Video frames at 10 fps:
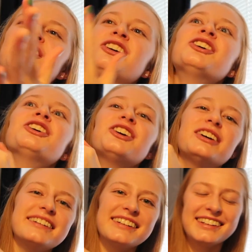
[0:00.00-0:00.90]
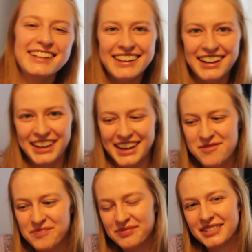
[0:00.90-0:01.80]

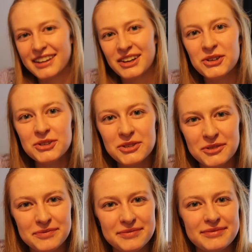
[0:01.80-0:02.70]
Okay. Cool.